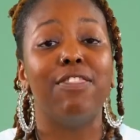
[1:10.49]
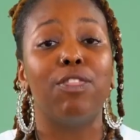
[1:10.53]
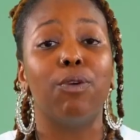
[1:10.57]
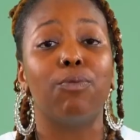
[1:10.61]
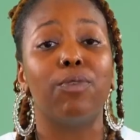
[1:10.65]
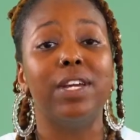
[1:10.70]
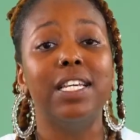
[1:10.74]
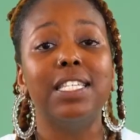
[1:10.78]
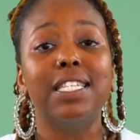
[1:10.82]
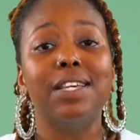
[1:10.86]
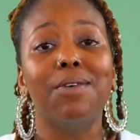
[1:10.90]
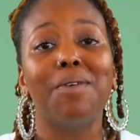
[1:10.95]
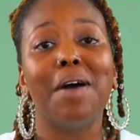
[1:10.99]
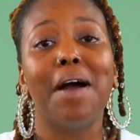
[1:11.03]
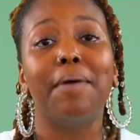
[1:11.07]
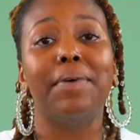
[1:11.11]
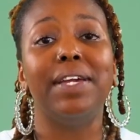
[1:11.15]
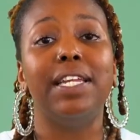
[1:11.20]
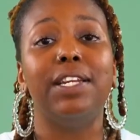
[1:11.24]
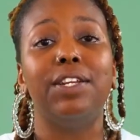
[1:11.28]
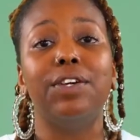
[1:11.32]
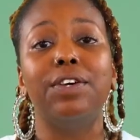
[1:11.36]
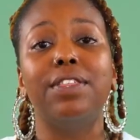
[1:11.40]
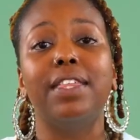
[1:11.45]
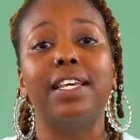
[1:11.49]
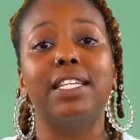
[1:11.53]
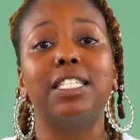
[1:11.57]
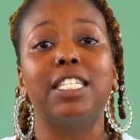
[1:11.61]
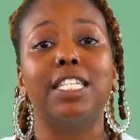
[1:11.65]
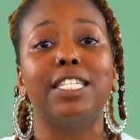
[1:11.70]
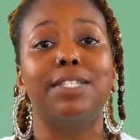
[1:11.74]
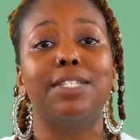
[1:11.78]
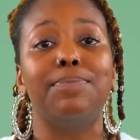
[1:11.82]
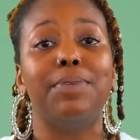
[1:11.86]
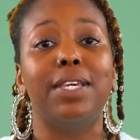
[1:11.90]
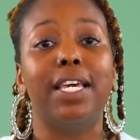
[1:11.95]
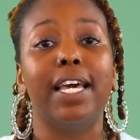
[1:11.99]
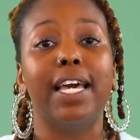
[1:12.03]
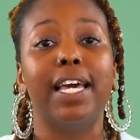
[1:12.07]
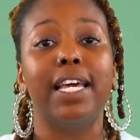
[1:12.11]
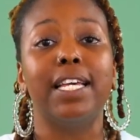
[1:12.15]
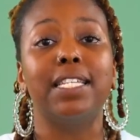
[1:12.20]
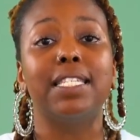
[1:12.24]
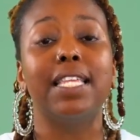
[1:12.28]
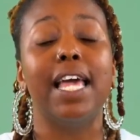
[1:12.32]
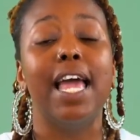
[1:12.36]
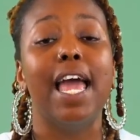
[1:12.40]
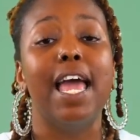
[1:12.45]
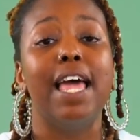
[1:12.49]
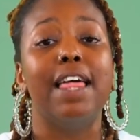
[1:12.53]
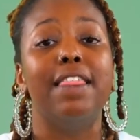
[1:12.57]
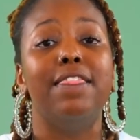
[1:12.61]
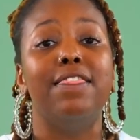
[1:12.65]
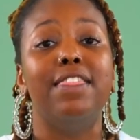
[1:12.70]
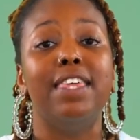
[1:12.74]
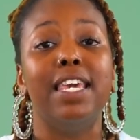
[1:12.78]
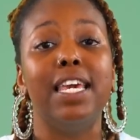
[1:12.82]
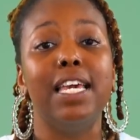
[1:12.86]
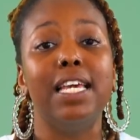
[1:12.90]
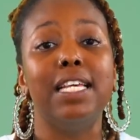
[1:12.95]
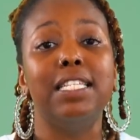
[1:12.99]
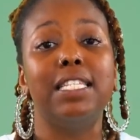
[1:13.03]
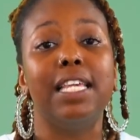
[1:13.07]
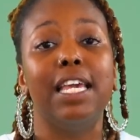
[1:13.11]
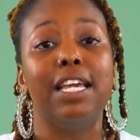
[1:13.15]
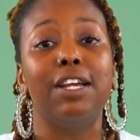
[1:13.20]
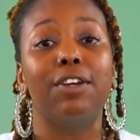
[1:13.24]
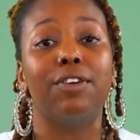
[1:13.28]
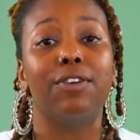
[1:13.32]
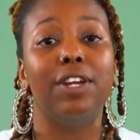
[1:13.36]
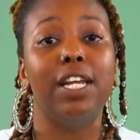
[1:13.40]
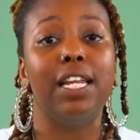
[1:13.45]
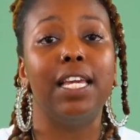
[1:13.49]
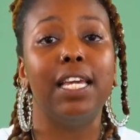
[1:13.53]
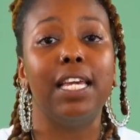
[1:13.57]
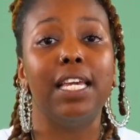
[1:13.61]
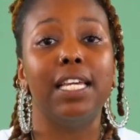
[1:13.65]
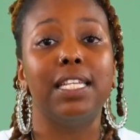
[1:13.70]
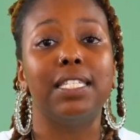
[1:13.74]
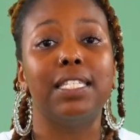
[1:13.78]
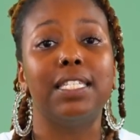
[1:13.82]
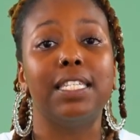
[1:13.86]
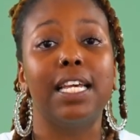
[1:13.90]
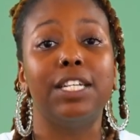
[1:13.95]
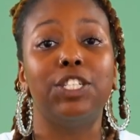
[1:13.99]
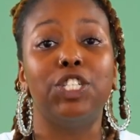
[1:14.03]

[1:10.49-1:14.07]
And the reason why we do this is because these ingredients,